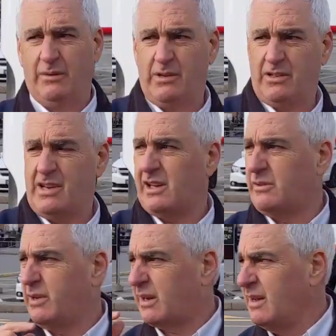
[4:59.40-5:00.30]
And we'll just take a
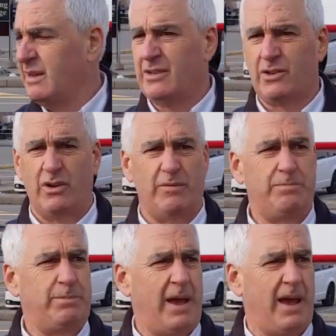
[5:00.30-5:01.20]
quick sort of
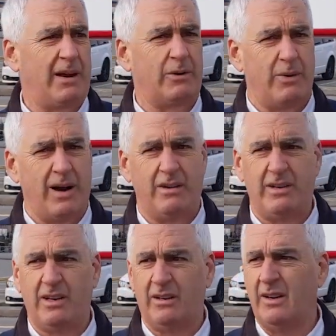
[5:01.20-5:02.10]
pan around
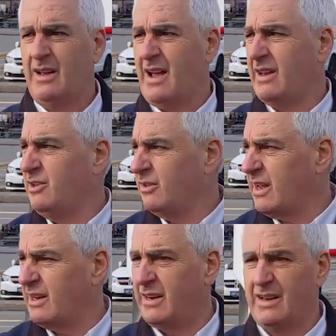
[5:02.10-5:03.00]
here, and you'll
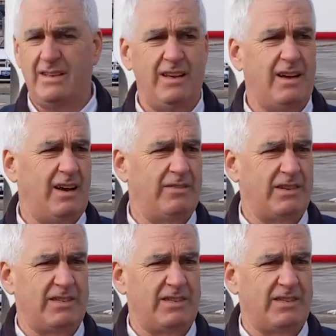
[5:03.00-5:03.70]
get an idea of the